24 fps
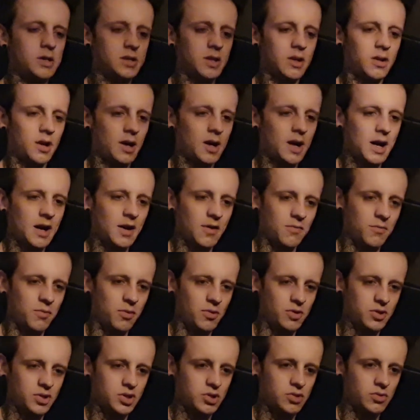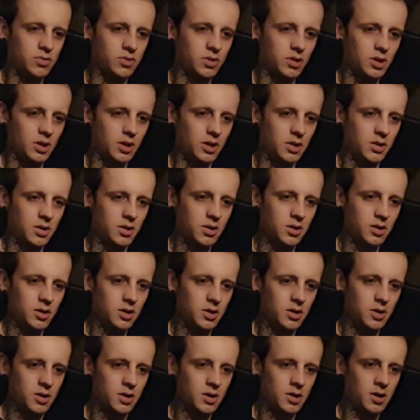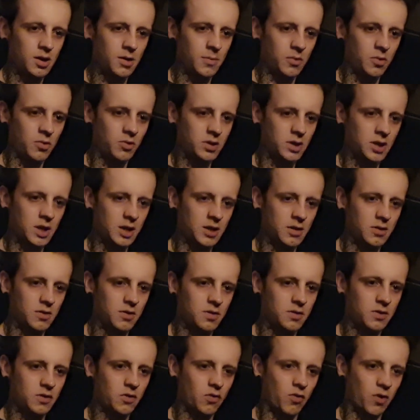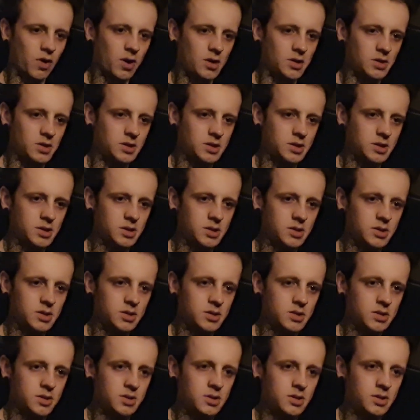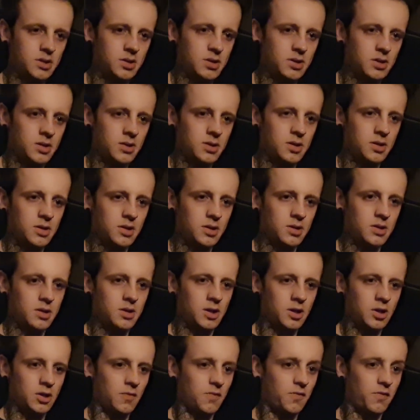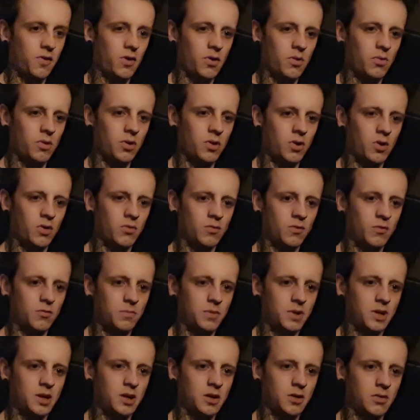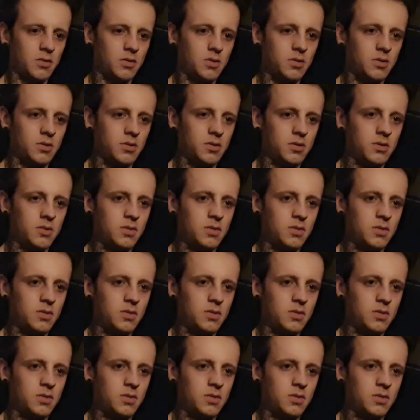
It is alive, most surely. I'm going to enter into trance, and you can follow along with me now.